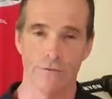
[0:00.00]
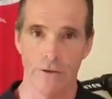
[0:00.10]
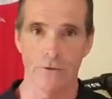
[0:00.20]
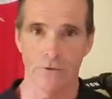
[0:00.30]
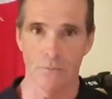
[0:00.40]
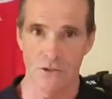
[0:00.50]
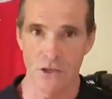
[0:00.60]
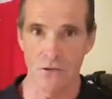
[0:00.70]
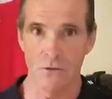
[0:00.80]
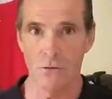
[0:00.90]
ferrous
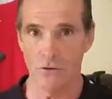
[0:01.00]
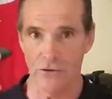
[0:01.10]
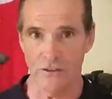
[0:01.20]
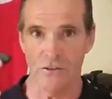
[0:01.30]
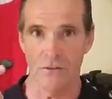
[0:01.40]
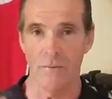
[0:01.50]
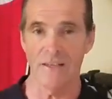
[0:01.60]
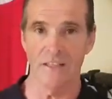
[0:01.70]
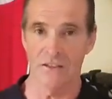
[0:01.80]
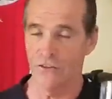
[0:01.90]
material attracted to the
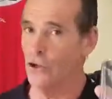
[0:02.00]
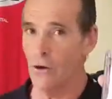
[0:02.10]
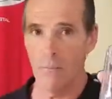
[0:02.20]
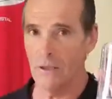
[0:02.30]
magnet, not